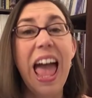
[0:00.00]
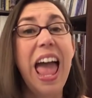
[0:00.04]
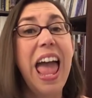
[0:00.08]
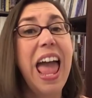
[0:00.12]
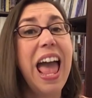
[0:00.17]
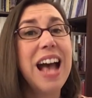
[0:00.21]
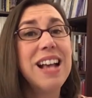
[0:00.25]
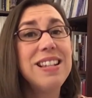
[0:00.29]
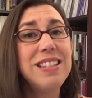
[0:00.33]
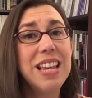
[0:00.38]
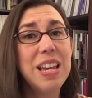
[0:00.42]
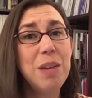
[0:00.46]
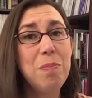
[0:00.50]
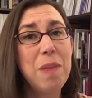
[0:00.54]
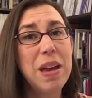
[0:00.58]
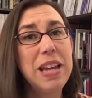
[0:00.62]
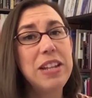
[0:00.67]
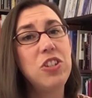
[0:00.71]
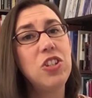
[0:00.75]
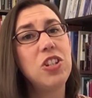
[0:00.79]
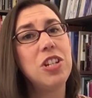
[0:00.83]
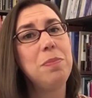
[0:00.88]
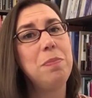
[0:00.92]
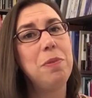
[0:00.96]
As I
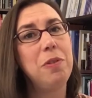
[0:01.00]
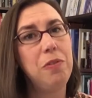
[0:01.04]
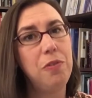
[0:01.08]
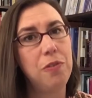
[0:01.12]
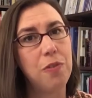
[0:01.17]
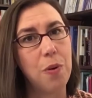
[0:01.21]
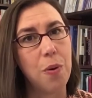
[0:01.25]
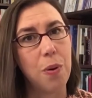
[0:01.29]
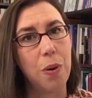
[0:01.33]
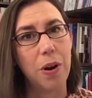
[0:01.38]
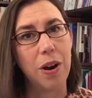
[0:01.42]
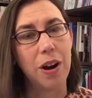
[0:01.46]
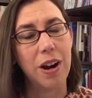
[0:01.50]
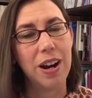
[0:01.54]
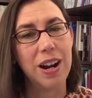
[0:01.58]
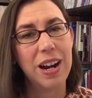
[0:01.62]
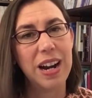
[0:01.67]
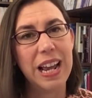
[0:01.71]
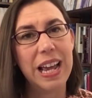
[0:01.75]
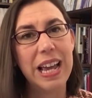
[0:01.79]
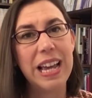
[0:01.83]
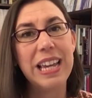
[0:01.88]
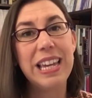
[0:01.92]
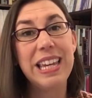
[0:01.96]
mentioned before,
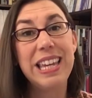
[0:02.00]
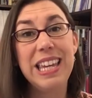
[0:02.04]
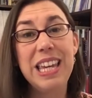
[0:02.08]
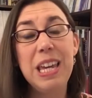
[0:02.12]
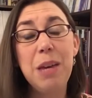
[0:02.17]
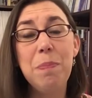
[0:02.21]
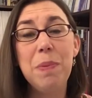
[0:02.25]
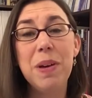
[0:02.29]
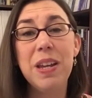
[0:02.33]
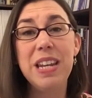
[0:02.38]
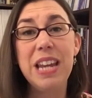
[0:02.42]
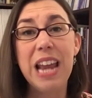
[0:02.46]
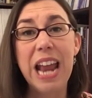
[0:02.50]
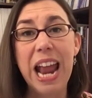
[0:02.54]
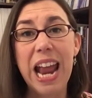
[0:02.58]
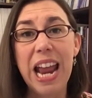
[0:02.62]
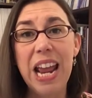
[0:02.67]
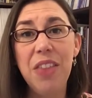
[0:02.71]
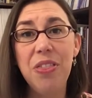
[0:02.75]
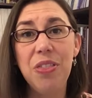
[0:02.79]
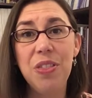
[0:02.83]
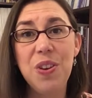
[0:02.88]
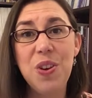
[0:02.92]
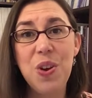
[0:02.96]
keep an
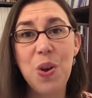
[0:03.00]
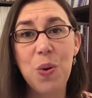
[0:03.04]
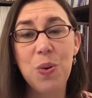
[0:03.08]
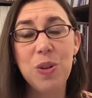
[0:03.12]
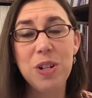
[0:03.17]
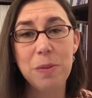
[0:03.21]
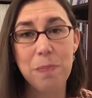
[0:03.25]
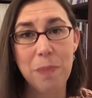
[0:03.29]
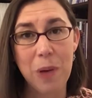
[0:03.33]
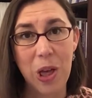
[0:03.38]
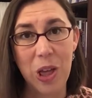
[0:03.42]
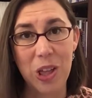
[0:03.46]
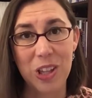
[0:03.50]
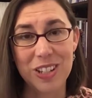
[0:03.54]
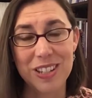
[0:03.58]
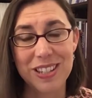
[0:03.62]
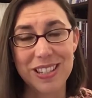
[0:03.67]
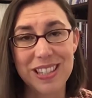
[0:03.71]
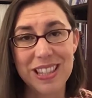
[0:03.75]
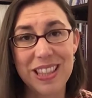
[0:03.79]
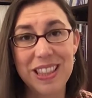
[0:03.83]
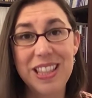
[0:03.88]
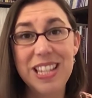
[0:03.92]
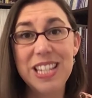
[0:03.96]
1/8 note
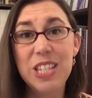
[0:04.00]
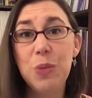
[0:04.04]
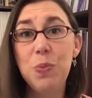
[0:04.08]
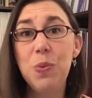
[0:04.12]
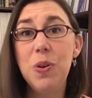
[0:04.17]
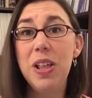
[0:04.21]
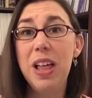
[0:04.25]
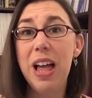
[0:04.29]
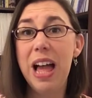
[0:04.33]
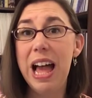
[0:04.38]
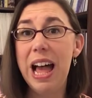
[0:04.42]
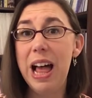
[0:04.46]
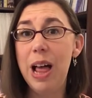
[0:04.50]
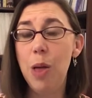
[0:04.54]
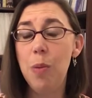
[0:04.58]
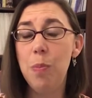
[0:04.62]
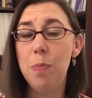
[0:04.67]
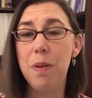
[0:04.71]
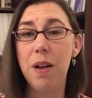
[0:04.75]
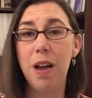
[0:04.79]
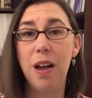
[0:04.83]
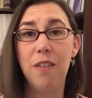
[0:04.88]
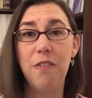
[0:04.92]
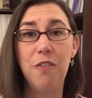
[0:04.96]
pulse. This will
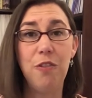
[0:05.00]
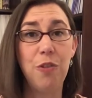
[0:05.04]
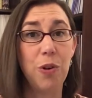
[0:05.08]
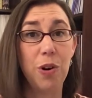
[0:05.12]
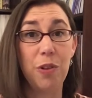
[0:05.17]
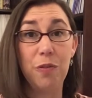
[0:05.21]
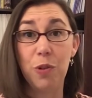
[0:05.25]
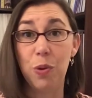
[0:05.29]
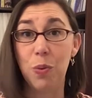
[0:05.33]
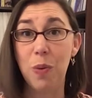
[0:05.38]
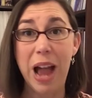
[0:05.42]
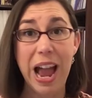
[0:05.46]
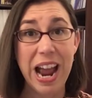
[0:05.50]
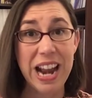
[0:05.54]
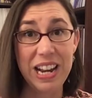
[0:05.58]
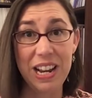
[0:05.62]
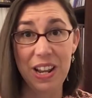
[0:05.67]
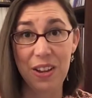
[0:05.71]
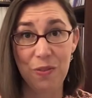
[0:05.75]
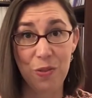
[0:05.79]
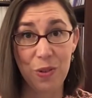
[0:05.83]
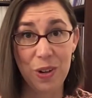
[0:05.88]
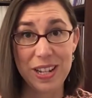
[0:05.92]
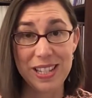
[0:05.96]
help for a
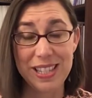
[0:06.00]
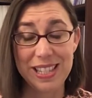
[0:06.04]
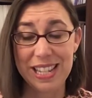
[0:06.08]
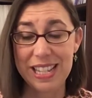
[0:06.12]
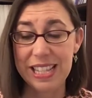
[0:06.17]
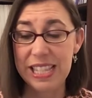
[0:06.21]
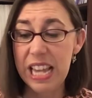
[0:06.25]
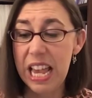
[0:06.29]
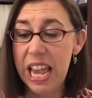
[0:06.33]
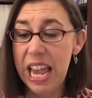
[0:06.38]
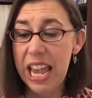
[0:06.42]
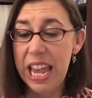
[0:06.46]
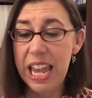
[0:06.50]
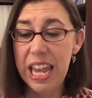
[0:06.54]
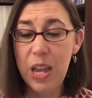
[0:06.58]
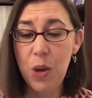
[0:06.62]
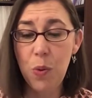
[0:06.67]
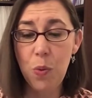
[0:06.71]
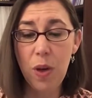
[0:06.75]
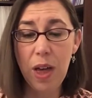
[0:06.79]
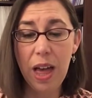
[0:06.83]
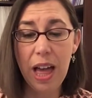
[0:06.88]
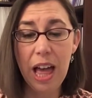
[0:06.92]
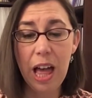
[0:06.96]
variety of reasons. It
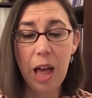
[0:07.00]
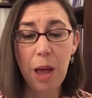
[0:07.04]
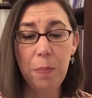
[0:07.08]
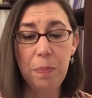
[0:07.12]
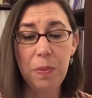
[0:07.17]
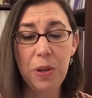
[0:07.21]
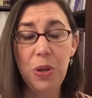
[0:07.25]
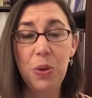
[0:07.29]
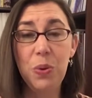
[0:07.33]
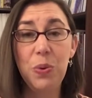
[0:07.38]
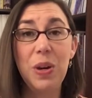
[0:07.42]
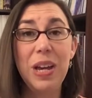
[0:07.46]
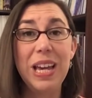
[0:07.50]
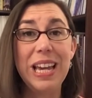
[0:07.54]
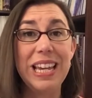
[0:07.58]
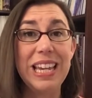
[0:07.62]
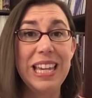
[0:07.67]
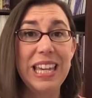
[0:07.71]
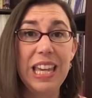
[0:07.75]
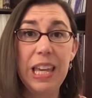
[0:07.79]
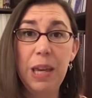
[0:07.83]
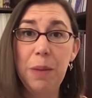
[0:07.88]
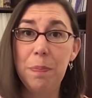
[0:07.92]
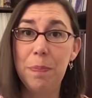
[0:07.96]
will help you
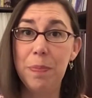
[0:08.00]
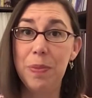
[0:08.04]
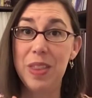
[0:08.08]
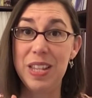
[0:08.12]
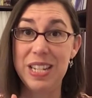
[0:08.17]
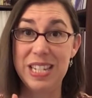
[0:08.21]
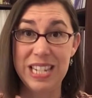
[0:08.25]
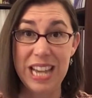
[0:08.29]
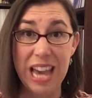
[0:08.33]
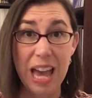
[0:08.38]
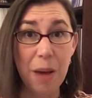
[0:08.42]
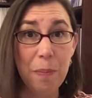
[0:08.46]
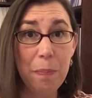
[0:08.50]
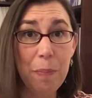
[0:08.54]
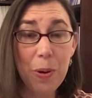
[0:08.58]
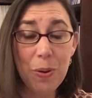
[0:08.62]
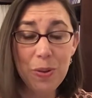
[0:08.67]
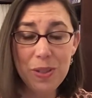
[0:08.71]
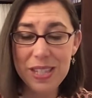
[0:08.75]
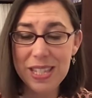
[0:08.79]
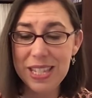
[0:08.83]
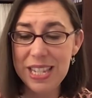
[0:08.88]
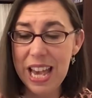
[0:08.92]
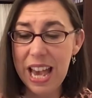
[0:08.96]
keep the tempo
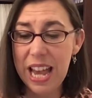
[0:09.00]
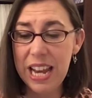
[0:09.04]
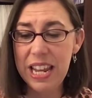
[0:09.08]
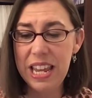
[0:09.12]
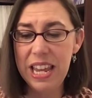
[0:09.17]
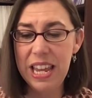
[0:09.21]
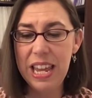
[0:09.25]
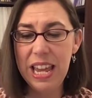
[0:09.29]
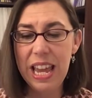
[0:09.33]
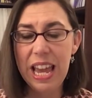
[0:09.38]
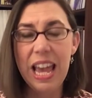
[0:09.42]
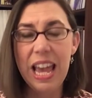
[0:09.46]
steady.